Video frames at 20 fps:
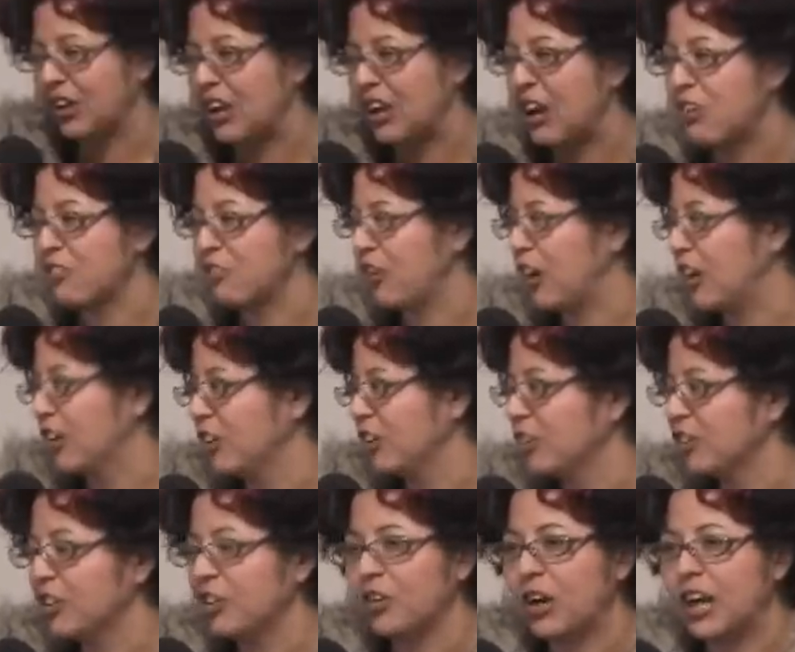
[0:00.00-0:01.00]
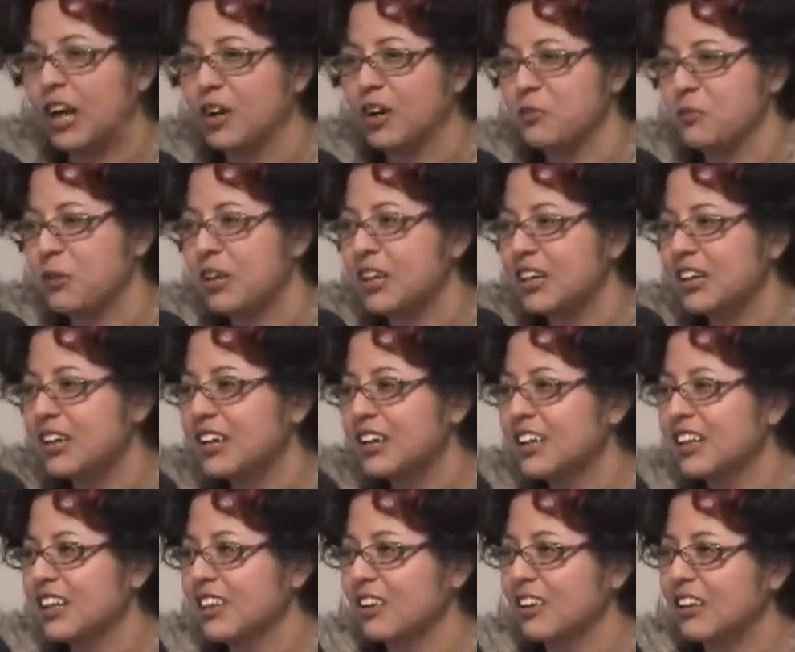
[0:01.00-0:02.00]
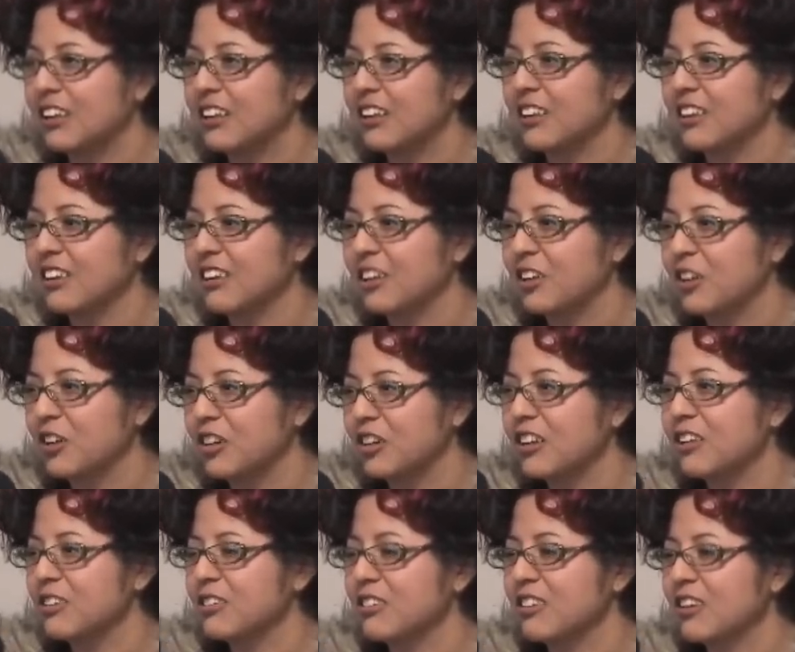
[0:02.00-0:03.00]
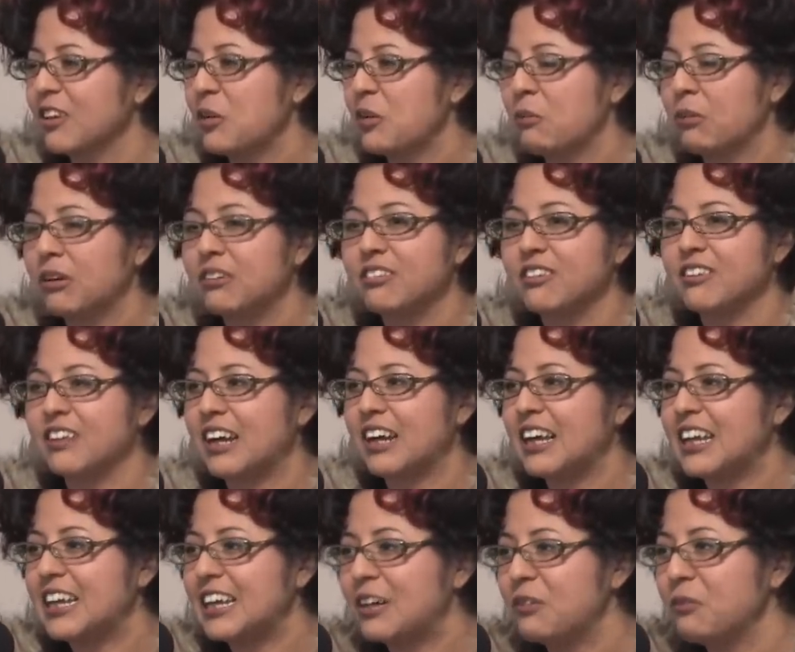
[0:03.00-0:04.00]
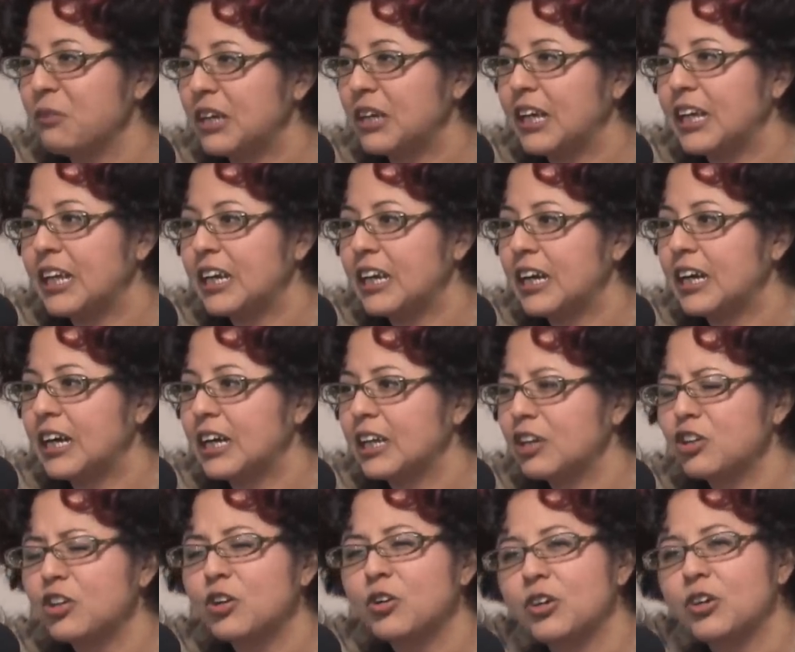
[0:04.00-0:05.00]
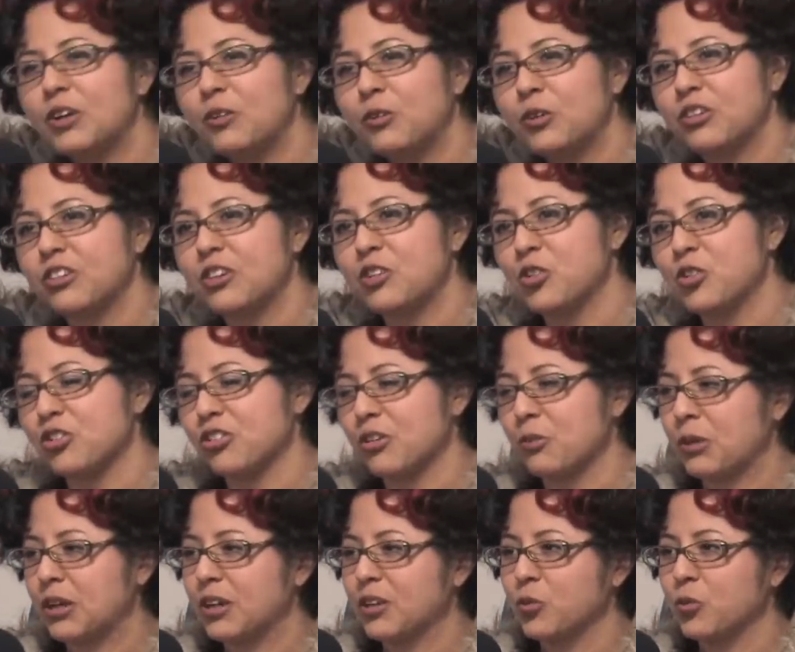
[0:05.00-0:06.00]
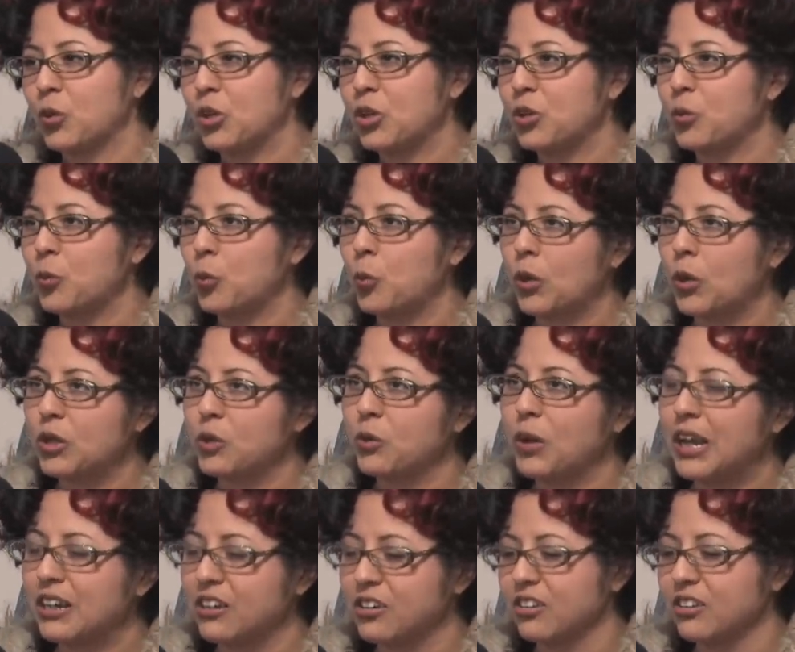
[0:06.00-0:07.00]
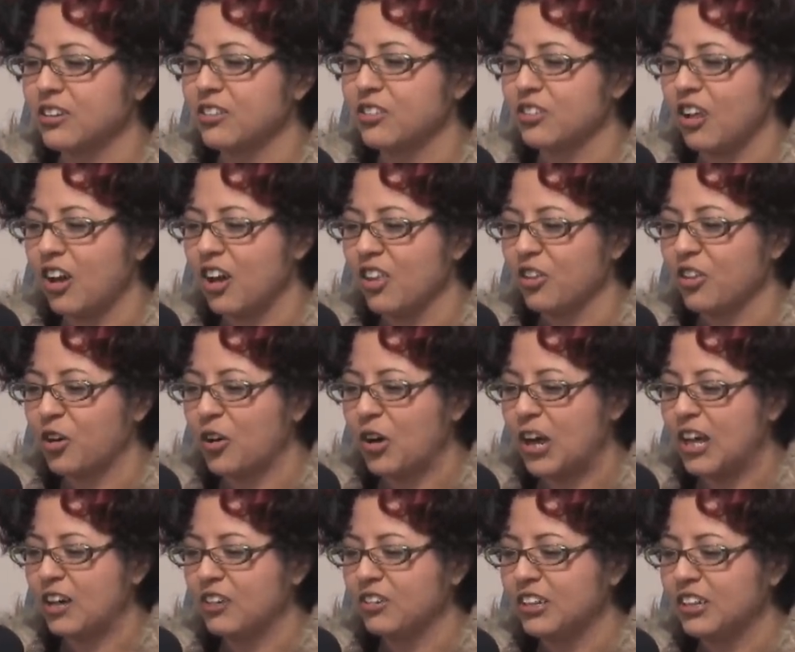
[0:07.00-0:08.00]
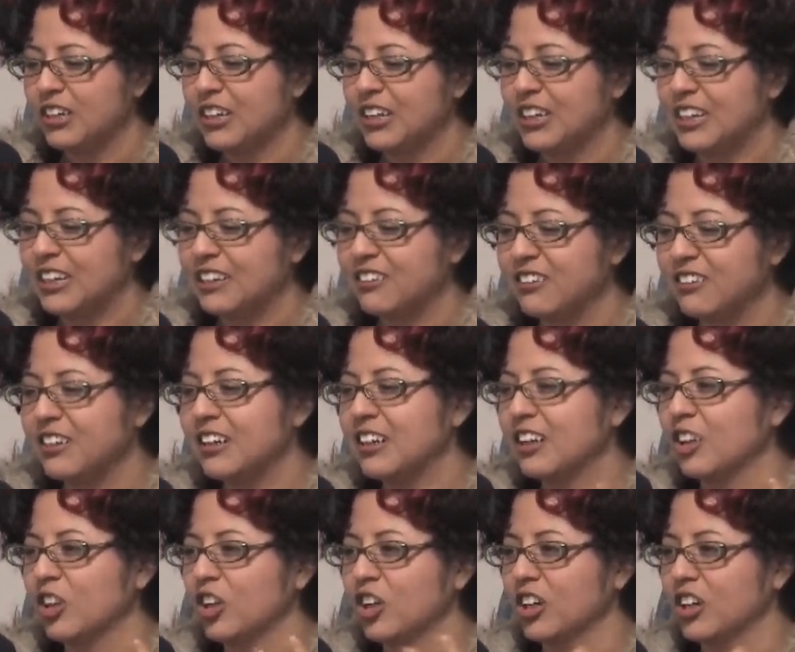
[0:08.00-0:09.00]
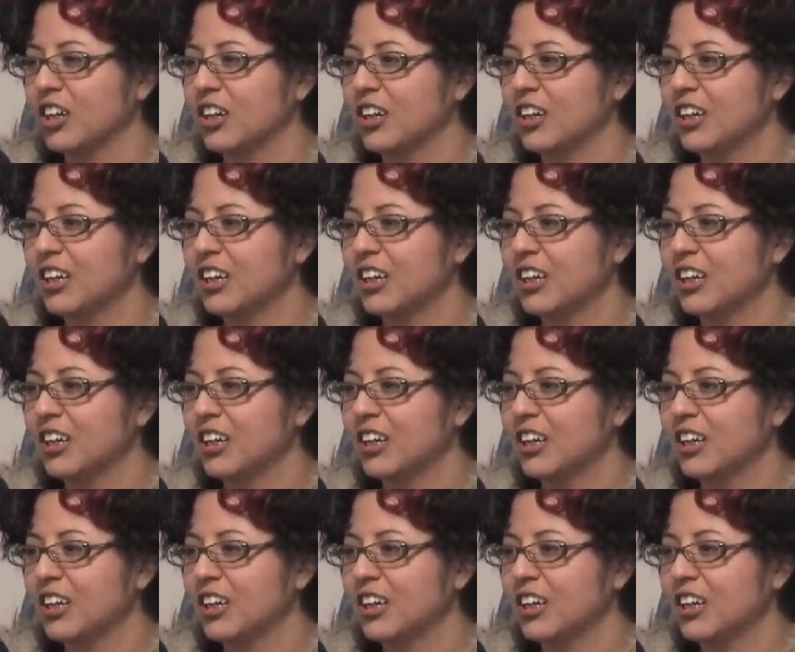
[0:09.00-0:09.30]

I, I followed the crowd, being the the curious person that I am, and uh, you know, it was interesting because when you when you actually saw the crowd, it didn't look.